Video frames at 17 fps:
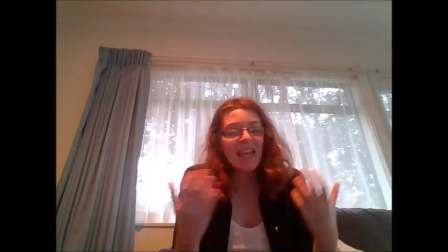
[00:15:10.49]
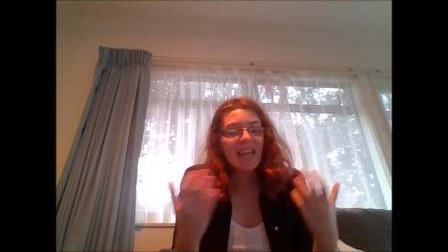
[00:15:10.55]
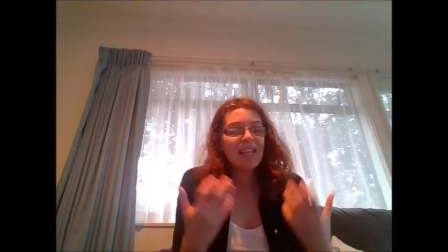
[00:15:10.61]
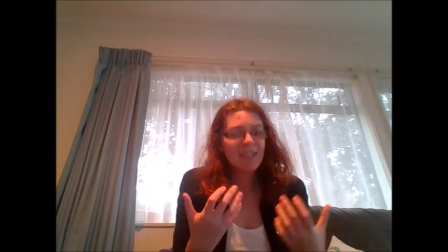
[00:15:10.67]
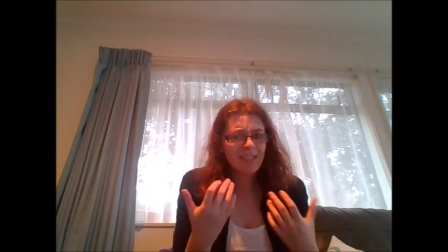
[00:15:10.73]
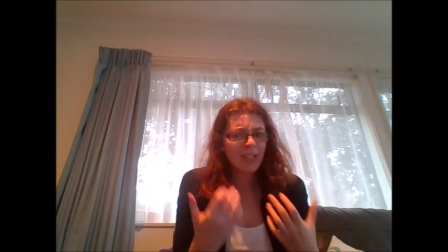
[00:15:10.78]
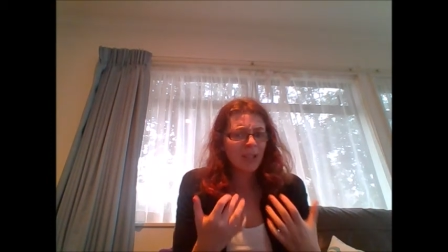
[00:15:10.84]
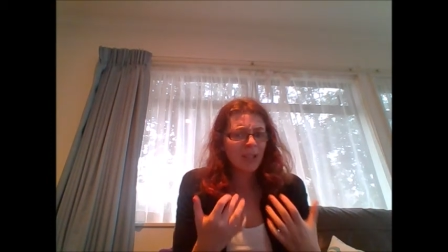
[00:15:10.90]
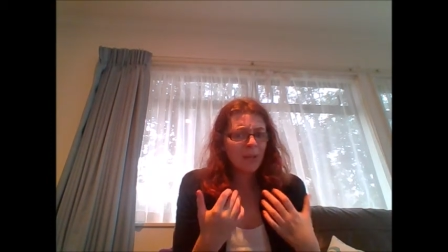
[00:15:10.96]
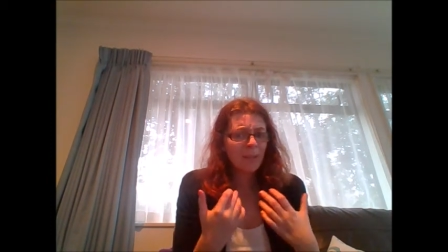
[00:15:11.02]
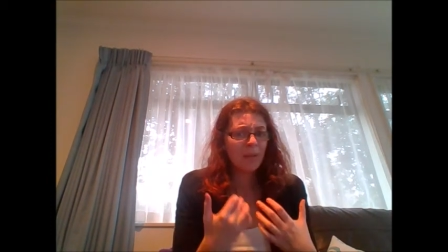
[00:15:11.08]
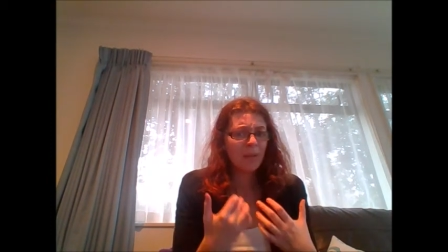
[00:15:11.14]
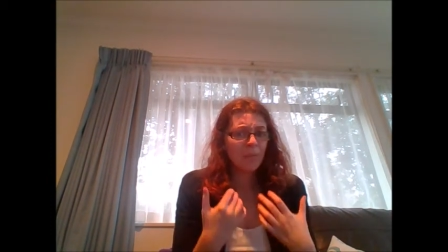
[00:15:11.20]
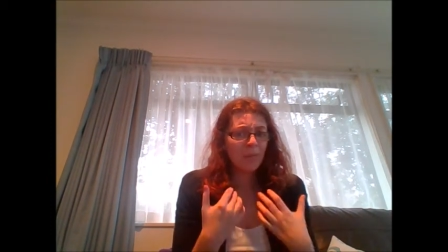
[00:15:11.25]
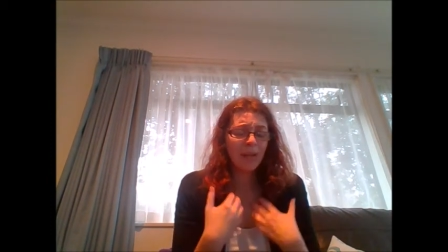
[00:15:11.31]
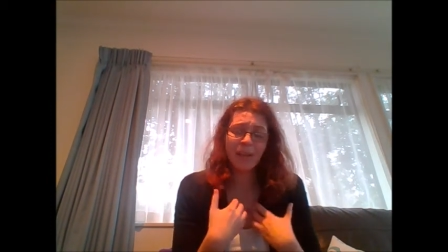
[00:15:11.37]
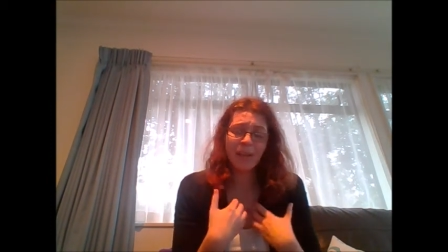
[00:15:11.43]
isn't going to be
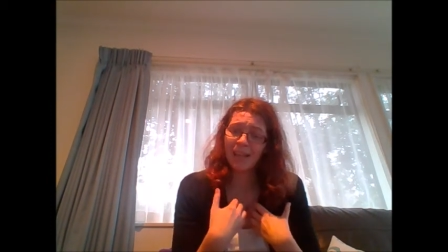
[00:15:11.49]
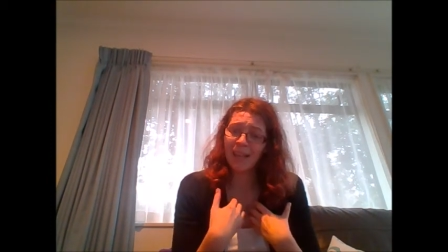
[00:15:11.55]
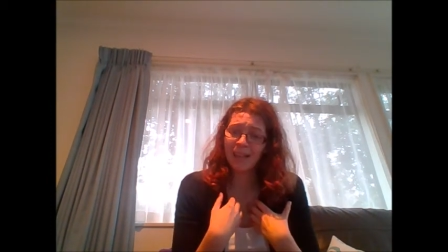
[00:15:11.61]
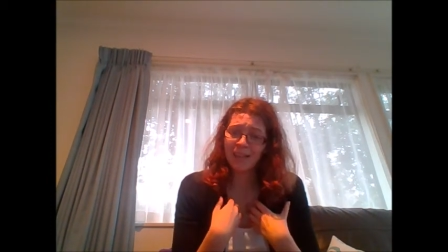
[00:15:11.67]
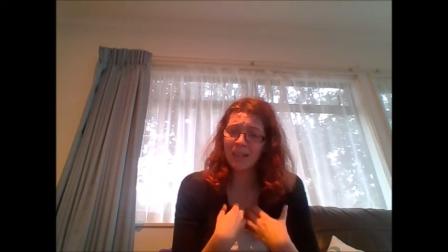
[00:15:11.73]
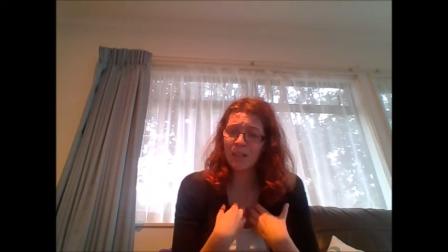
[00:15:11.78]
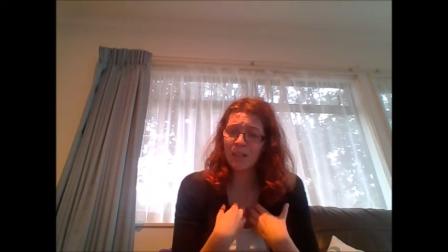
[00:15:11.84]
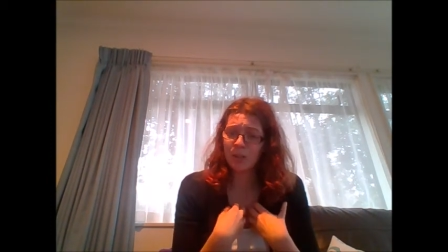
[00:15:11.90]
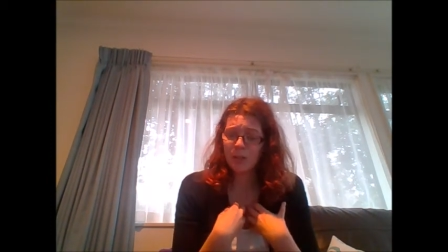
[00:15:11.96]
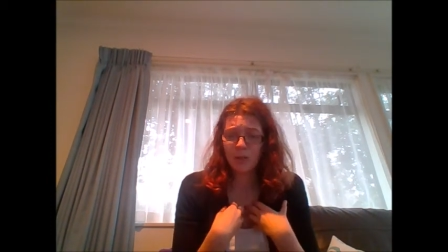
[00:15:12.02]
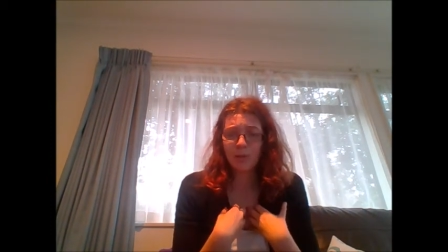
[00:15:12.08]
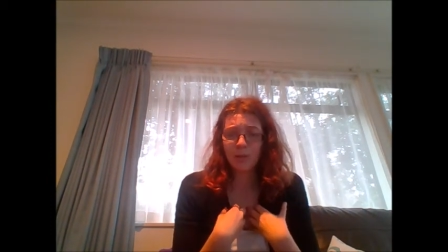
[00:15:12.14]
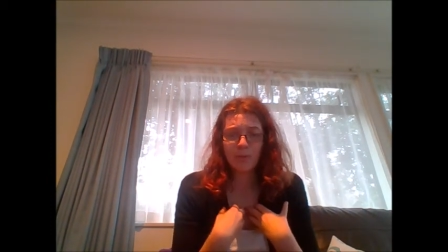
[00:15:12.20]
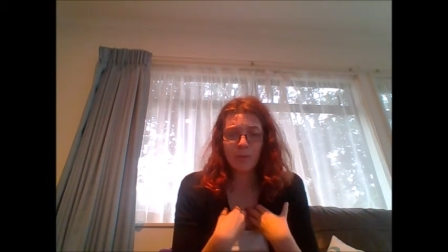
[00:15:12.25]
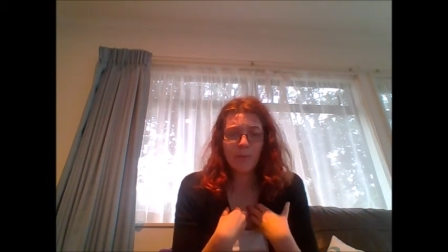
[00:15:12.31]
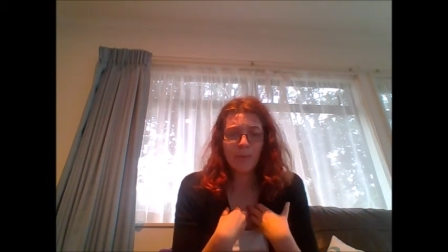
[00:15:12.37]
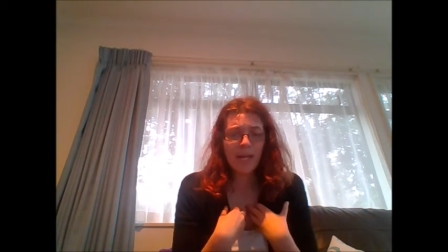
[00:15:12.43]
the one that they're going to
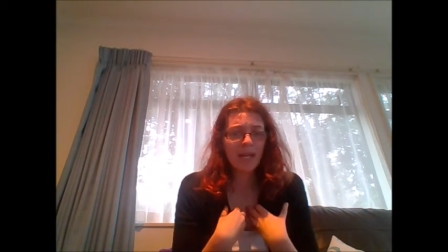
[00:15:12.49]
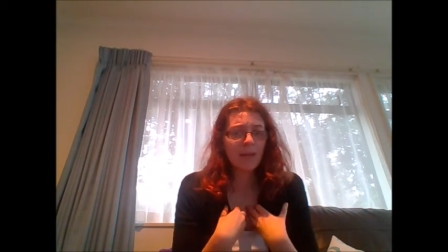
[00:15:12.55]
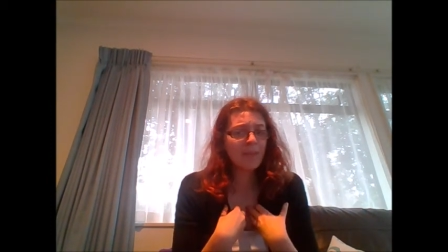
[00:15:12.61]
choose for me,